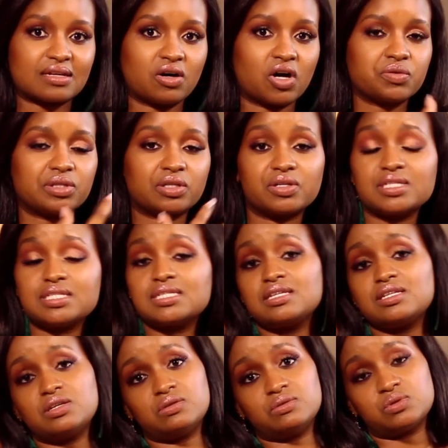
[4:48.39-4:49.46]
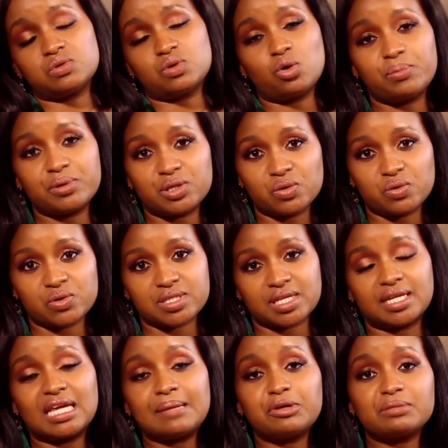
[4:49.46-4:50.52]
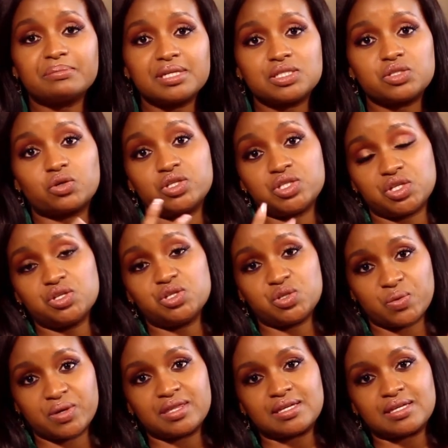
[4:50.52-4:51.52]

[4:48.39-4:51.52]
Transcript: God will continue to open doors and enable me to continue doing